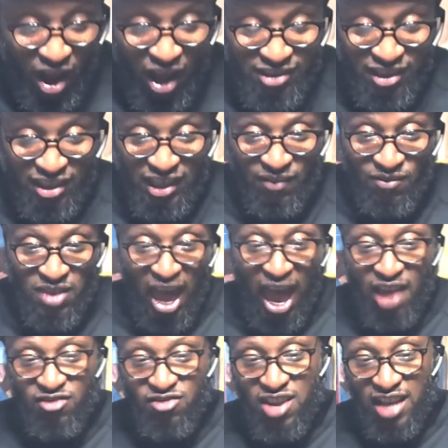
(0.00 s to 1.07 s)
is going to give that,
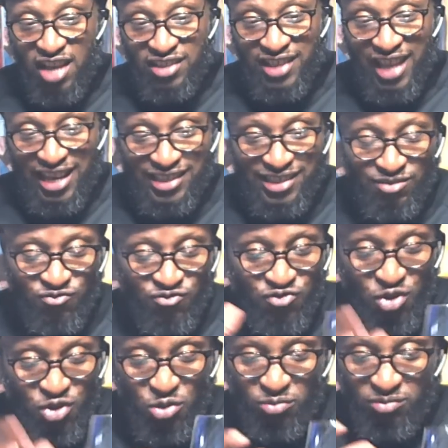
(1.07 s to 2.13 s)
that, that
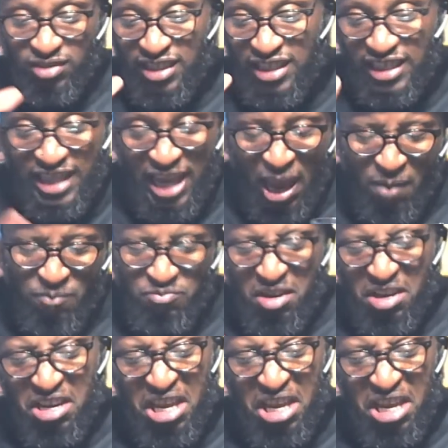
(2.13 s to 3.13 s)
fruit depth and